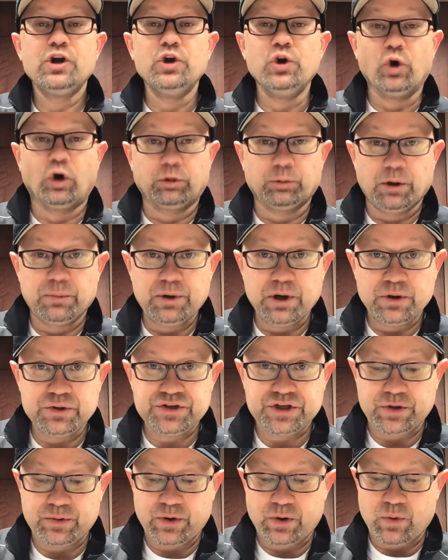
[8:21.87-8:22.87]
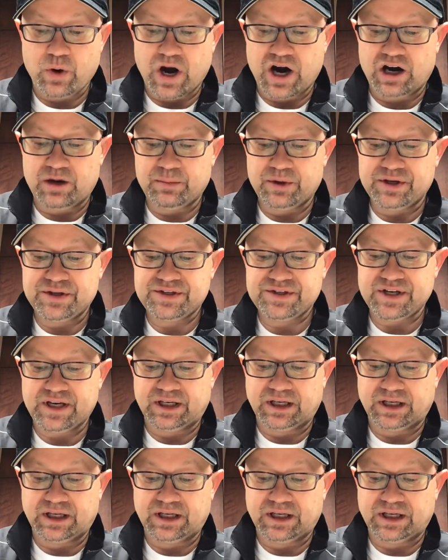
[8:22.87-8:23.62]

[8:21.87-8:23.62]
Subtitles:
Normal posting requirements